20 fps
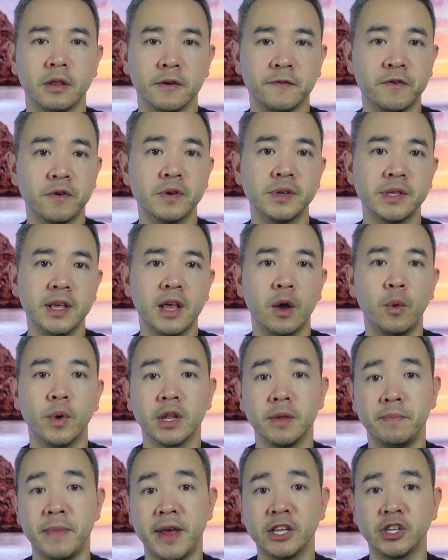The first thing I want
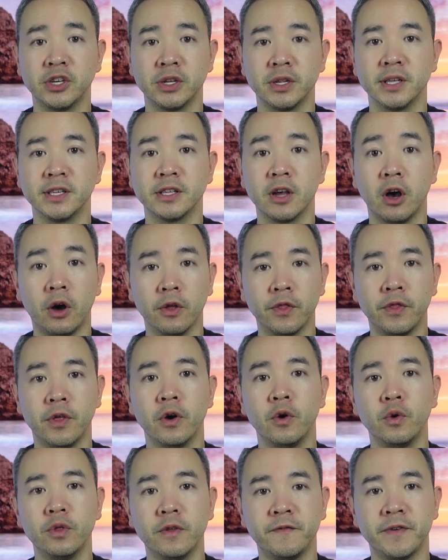to mention is that
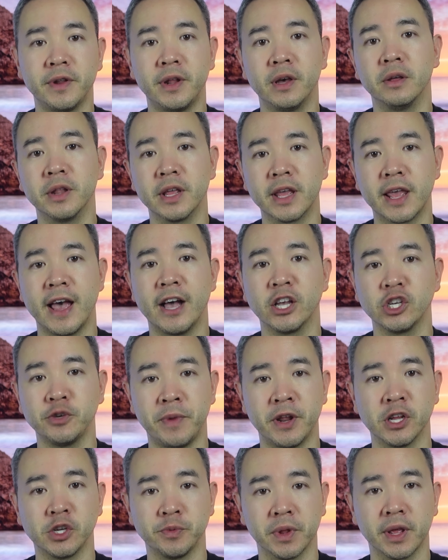although the Fidelity Cash
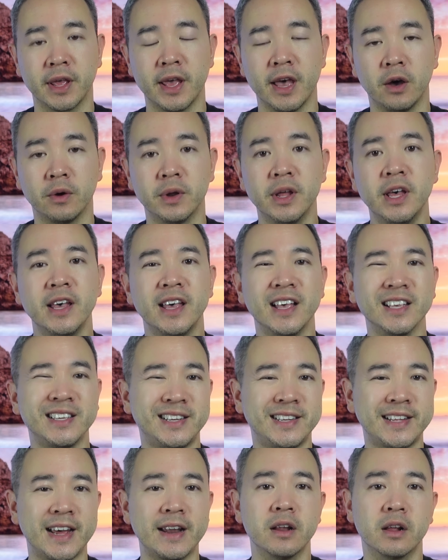Management Account is
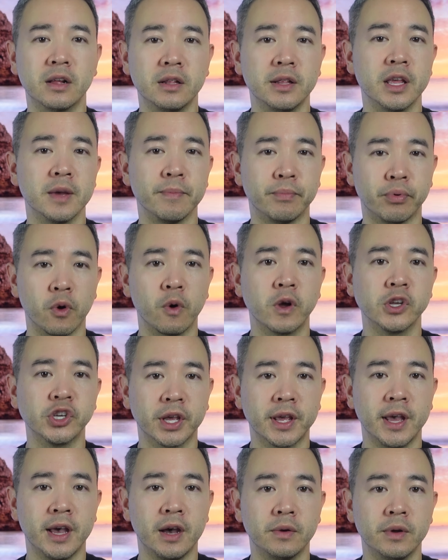technically a brokerage
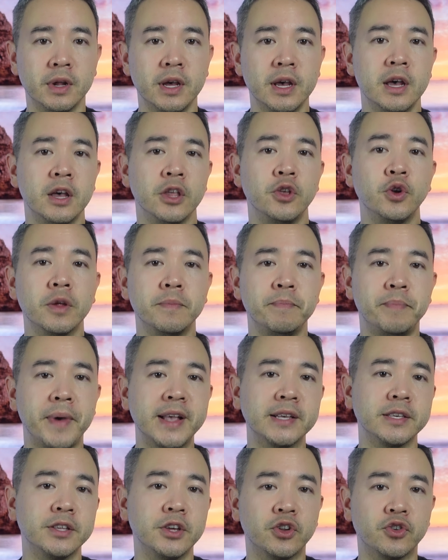account, you can
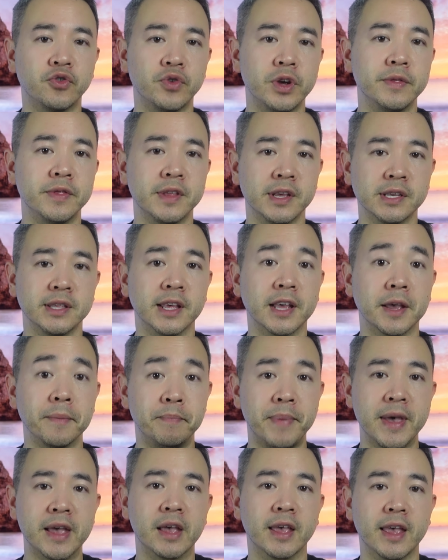basically treat this like a
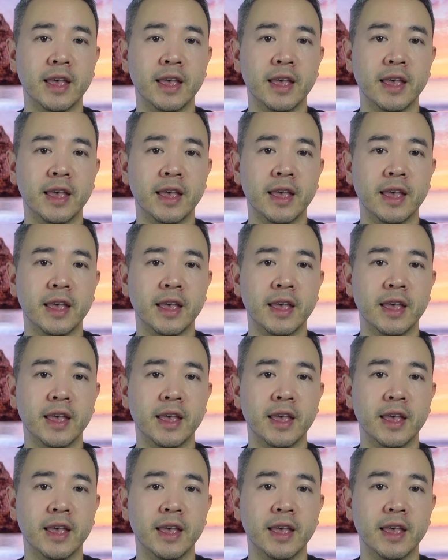bank